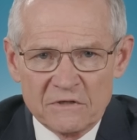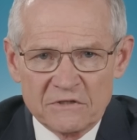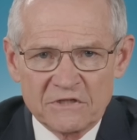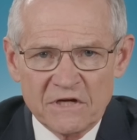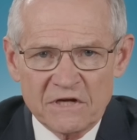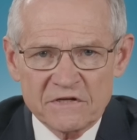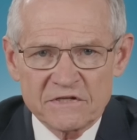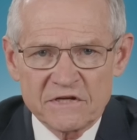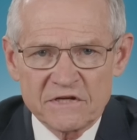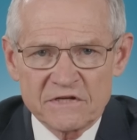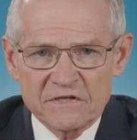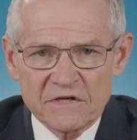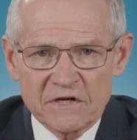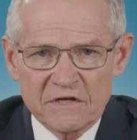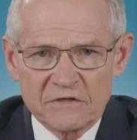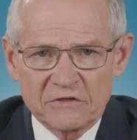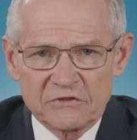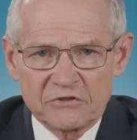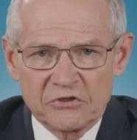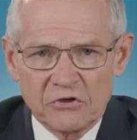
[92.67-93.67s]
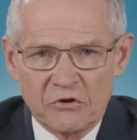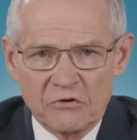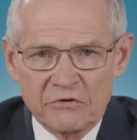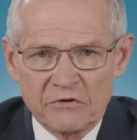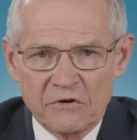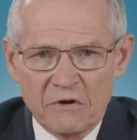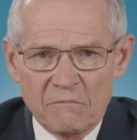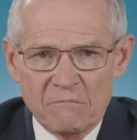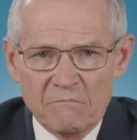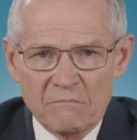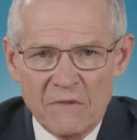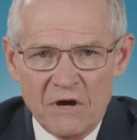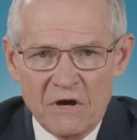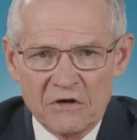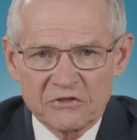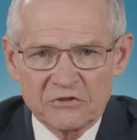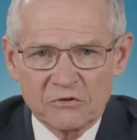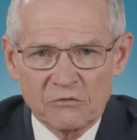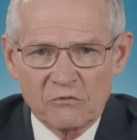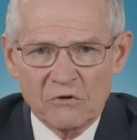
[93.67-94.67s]
Justice John
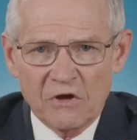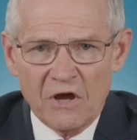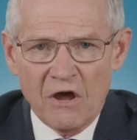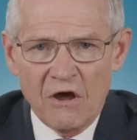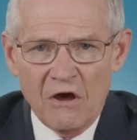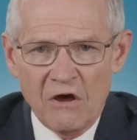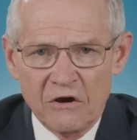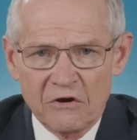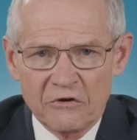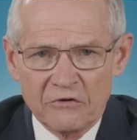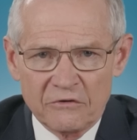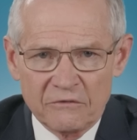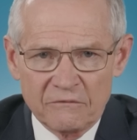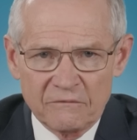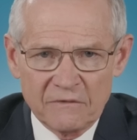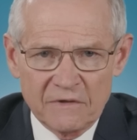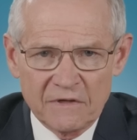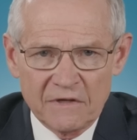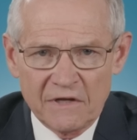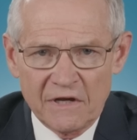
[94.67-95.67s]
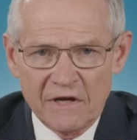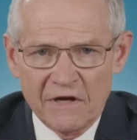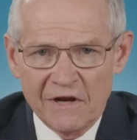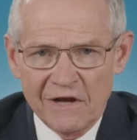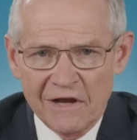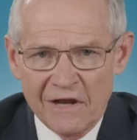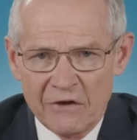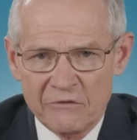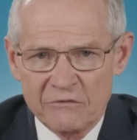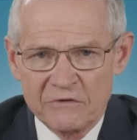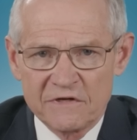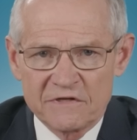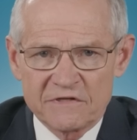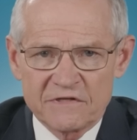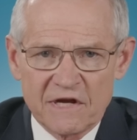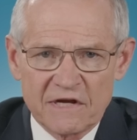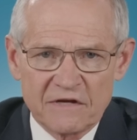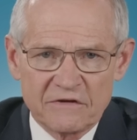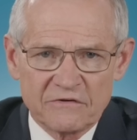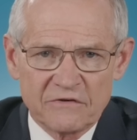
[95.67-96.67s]
Marshall Harlan, in a lone
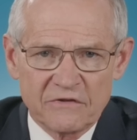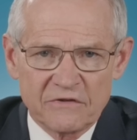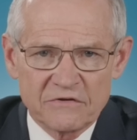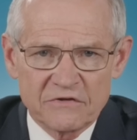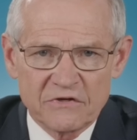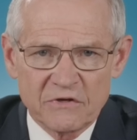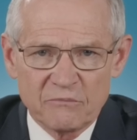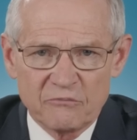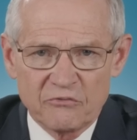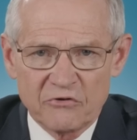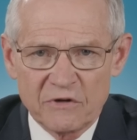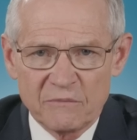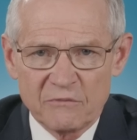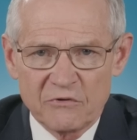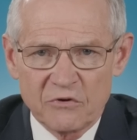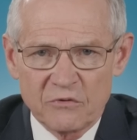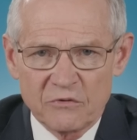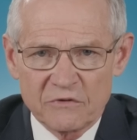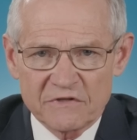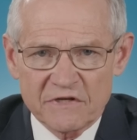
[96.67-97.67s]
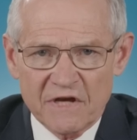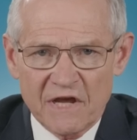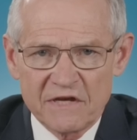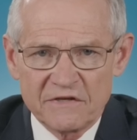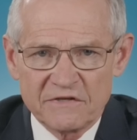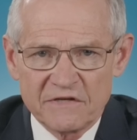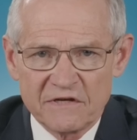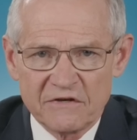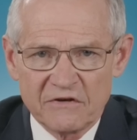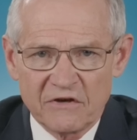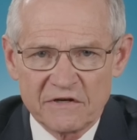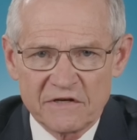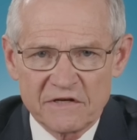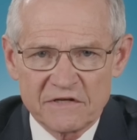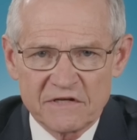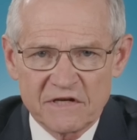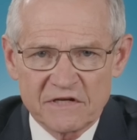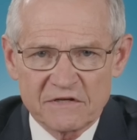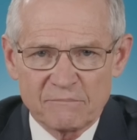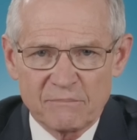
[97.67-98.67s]
dissent to the Supreme Court's
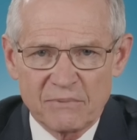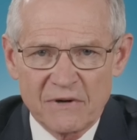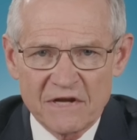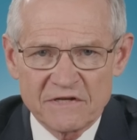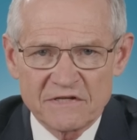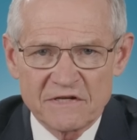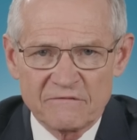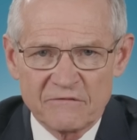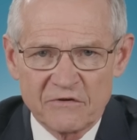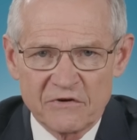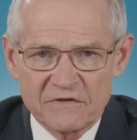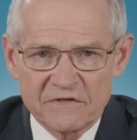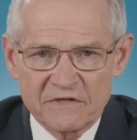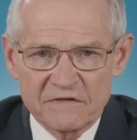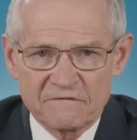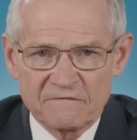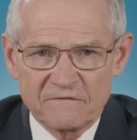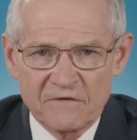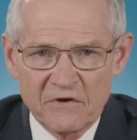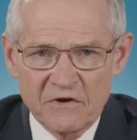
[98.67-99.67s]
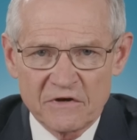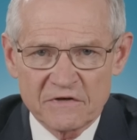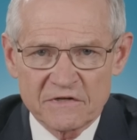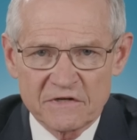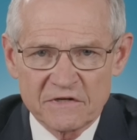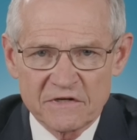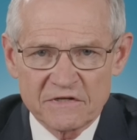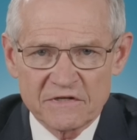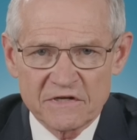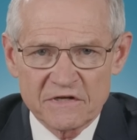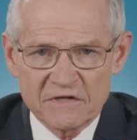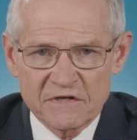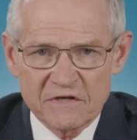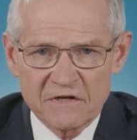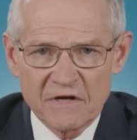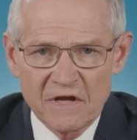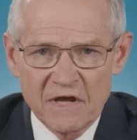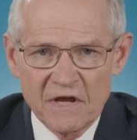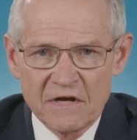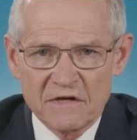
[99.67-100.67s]
1896 Plessy versus Ferguson
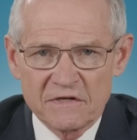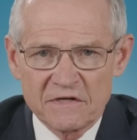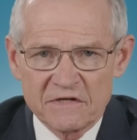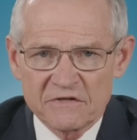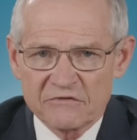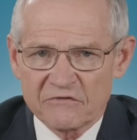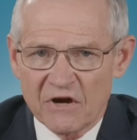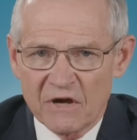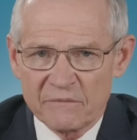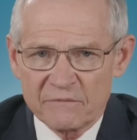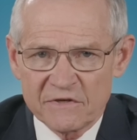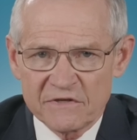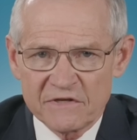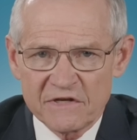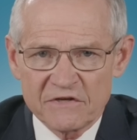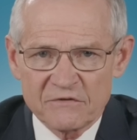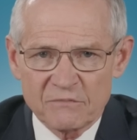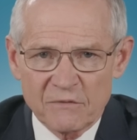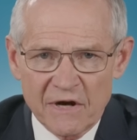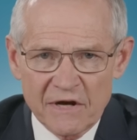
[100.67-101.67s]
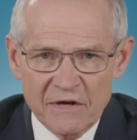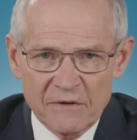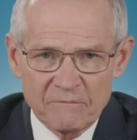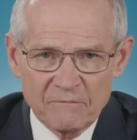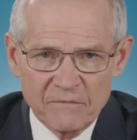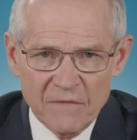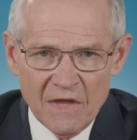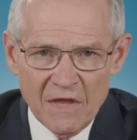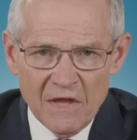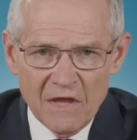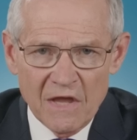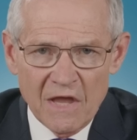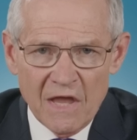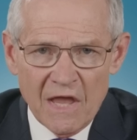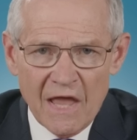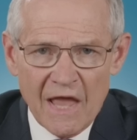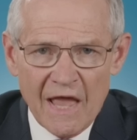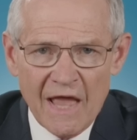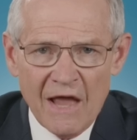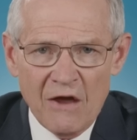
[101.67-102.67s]
decision, described it this way:
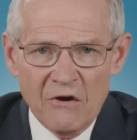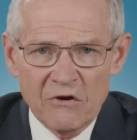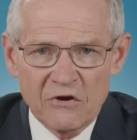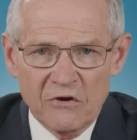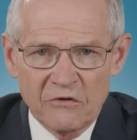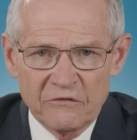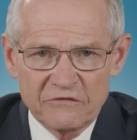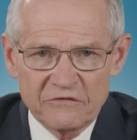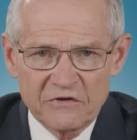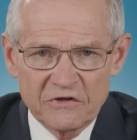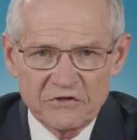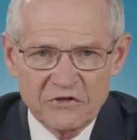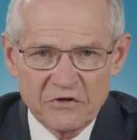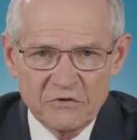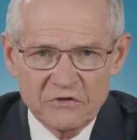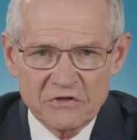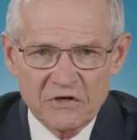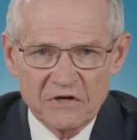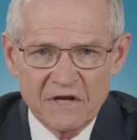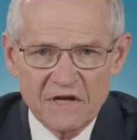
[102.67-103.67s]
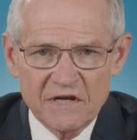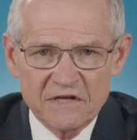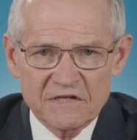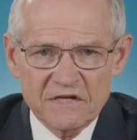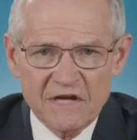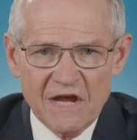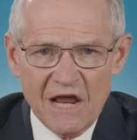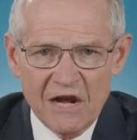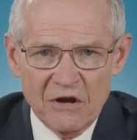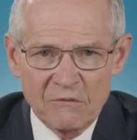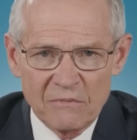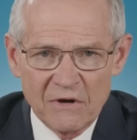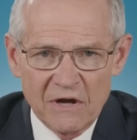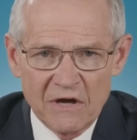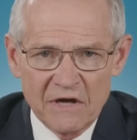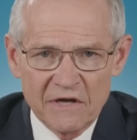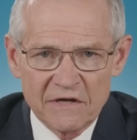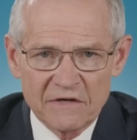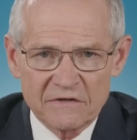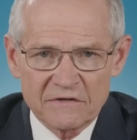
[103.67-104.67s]
our constitution is
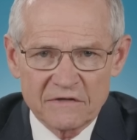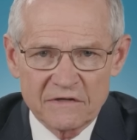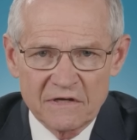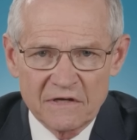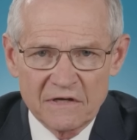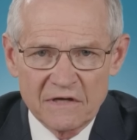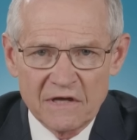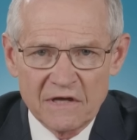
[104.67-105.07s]
colorblind